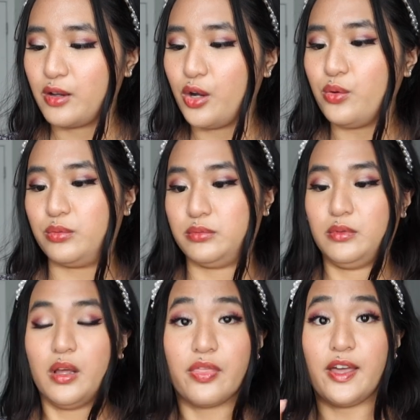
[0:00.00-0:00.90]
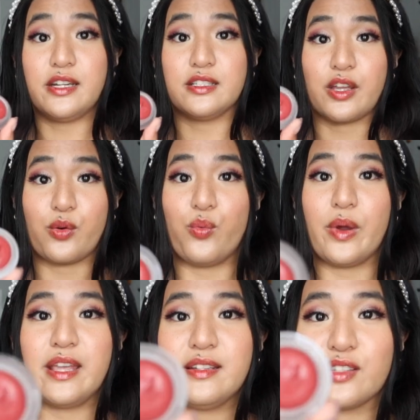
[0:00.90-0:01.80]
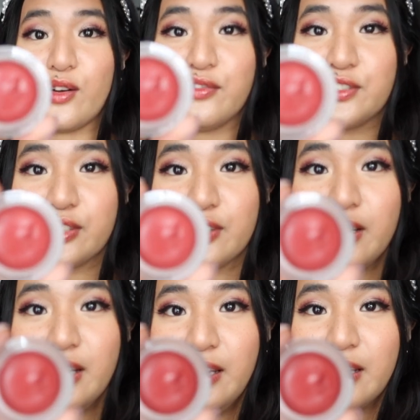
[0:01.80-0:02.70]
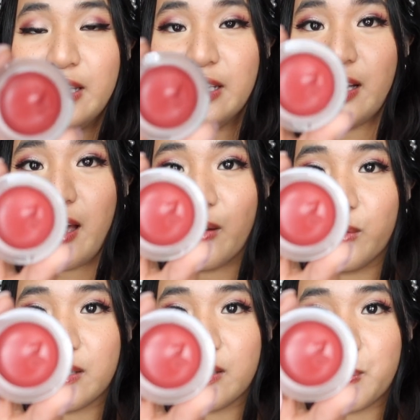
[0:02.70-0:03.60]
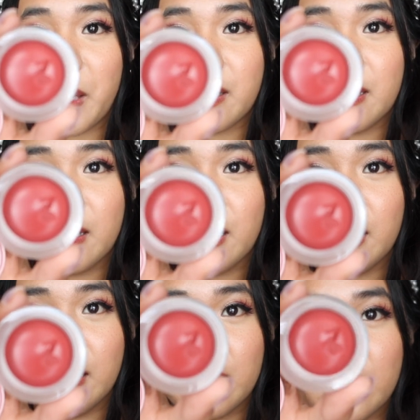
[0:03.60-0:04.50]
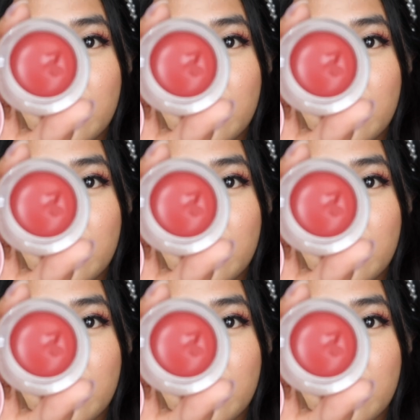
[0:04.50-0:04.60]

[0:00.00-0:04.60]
Oh, that is like way softer than I was expecting. It